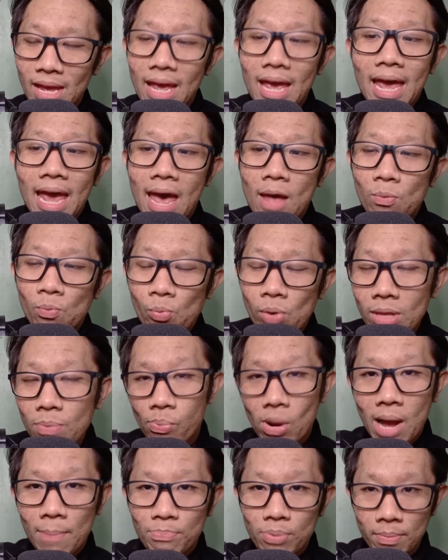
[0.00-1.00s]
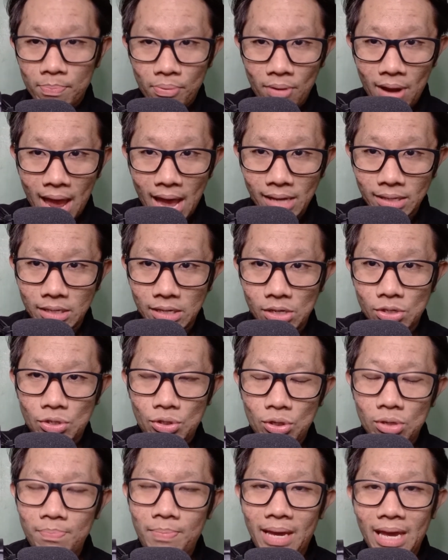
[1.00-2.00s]
And with proper
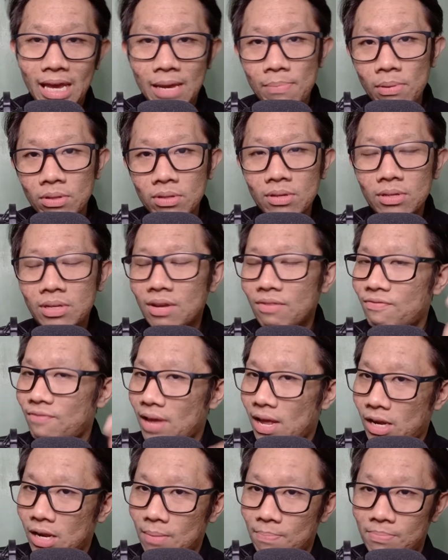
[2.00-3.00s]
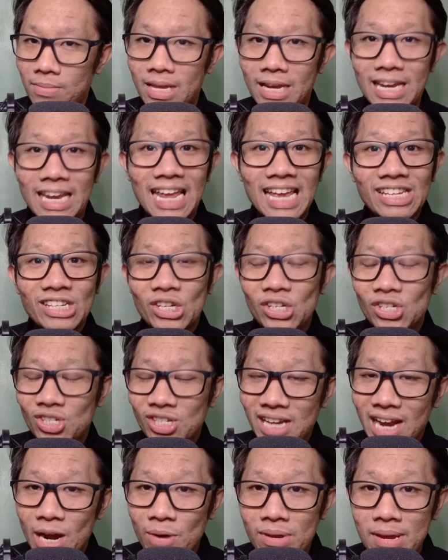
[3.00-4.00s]
practice, you'll be able to develop the
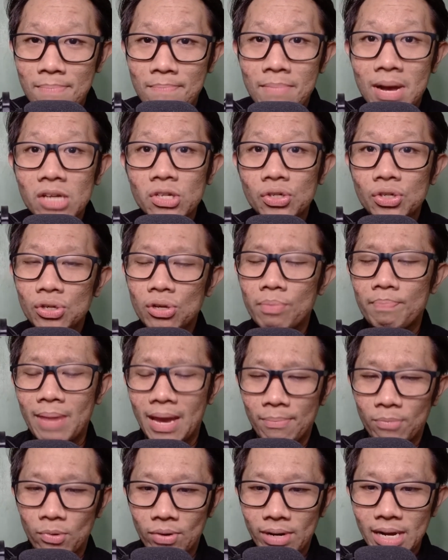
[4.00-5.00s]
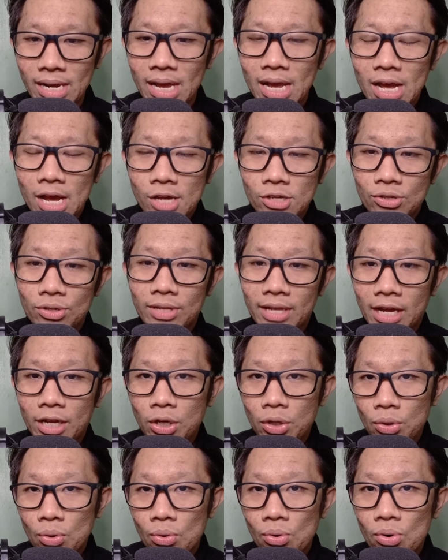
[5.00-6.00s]
necessary muscle memory so
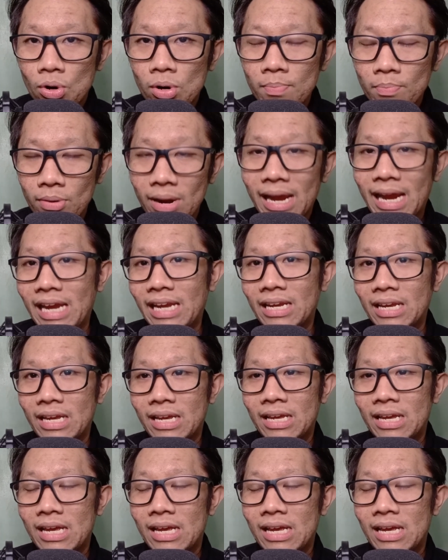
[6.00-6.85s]
that your brain